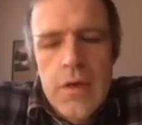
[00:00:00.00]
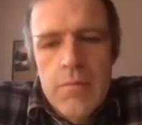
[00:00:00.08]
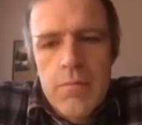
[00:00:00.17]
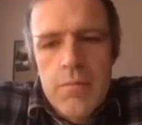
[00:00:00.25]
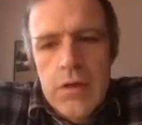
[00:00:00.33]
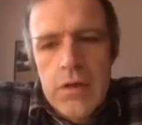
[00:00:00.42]

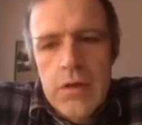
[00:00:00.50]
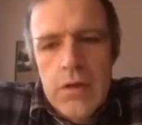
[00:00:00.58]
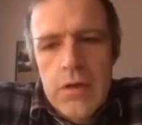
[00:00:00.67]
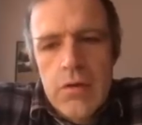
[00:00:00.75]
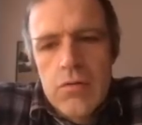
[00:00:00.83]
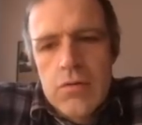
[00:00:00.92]

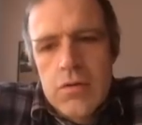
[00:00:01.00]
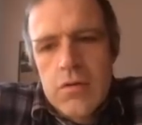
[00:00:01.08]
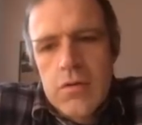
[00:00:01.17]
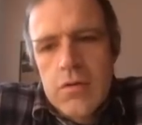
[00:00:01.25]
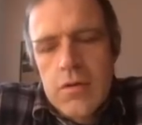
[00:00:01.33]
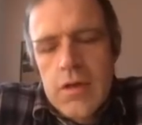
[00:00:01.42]
because
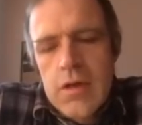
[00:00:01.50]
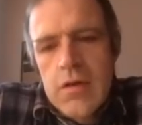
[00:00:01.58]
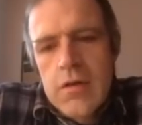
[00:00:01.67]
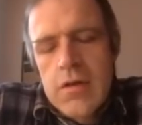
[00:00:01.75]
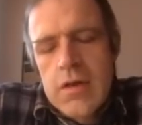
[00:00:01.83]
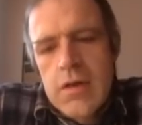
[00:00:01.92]

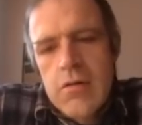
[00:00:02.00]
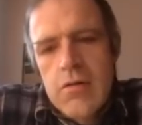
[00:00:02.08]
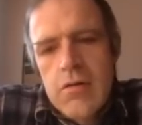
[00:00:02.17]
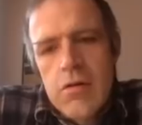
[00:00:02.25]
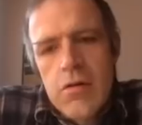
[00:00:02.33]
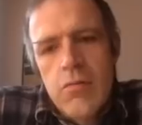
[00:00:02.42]
there are
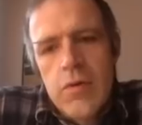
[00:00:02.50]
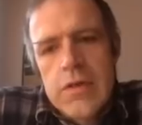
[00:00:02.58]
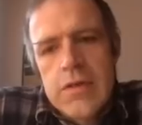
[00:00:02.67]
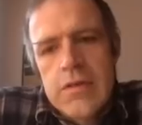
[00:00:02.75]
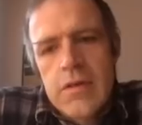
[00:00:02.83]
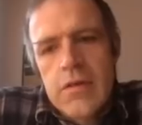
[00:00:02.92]
always
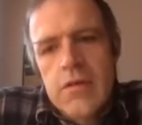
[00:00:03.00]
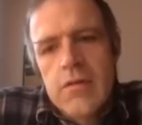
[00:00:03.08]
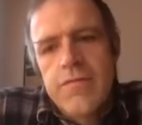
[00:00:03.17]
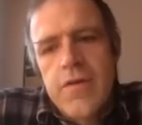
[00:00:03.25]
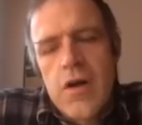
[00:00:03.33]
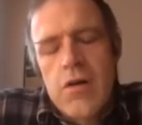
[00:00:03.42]
still
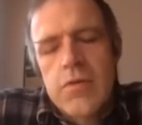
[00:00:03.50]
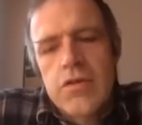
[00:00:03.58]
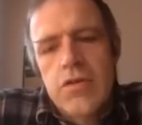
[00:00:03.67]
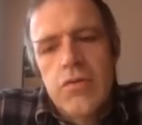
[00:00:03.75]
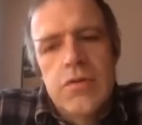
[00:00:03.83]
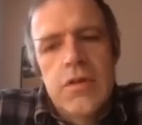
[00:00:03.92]
farmers
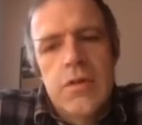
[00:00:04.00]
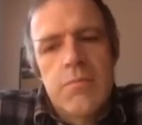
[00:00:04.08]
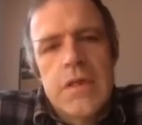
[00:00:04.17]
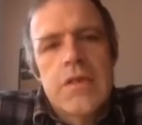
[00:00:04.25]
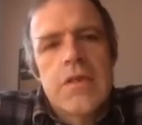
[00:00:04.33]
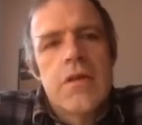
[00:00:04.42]
using
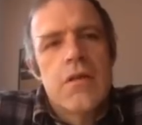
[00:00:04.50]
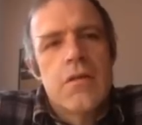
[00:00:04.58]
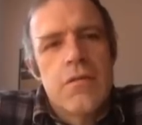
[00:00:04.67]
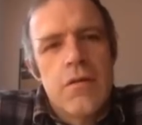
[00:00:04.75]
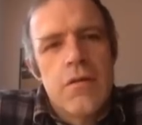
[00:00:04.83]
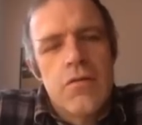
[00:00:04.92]
basalt
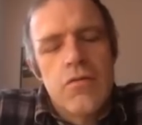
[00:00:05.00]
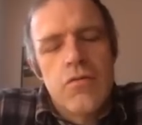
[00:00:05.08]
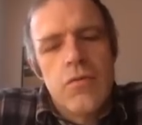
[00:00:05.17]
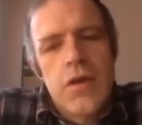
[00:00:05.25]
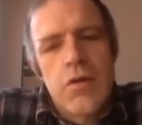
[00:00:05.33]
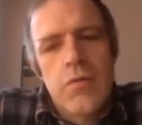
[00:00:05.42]
to
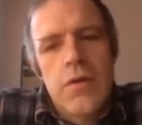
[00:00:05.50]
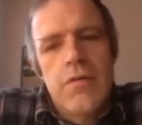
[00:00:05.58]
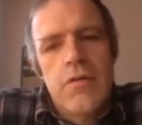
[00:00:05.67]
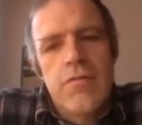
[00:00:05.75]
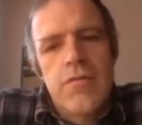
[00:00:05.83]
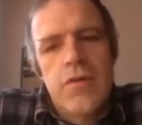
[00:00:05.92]
increase
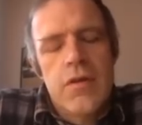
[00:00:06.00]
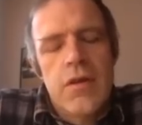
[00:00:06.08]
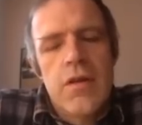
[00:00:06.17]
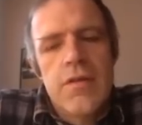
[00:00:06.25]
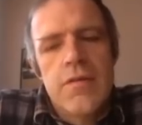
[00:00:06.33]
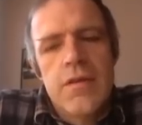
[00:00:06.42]
their
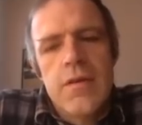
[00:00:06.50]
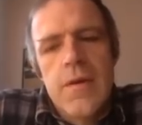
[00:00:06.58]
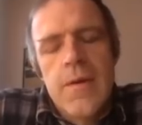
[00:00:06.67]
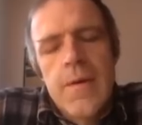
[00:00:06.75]
fertility,